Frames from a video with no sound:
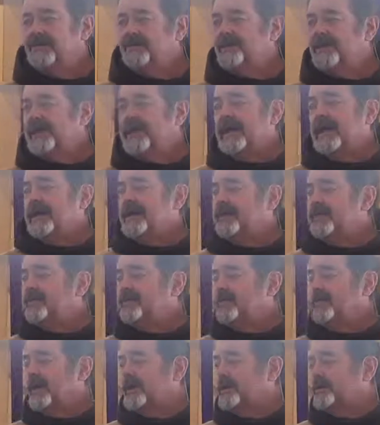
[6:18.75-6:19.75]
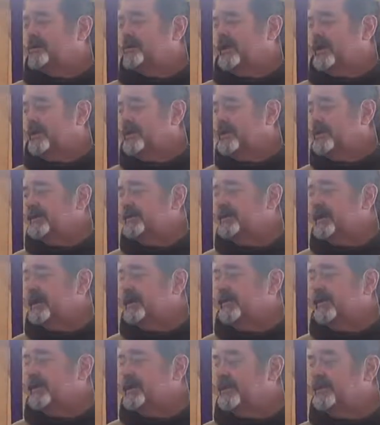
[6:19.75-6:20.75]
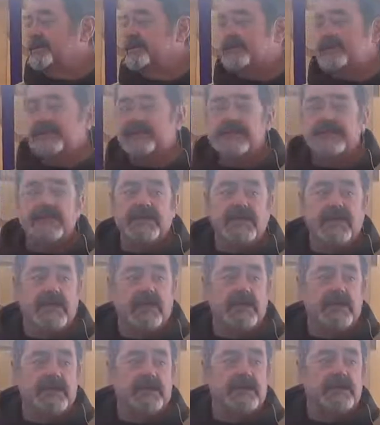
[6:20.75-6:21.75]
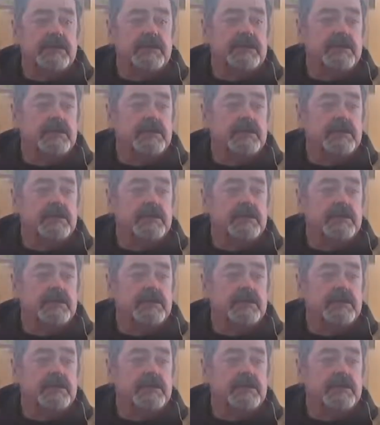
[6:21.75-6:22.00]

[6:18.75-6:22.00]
We got to give credit to all these people. They just didn't get it.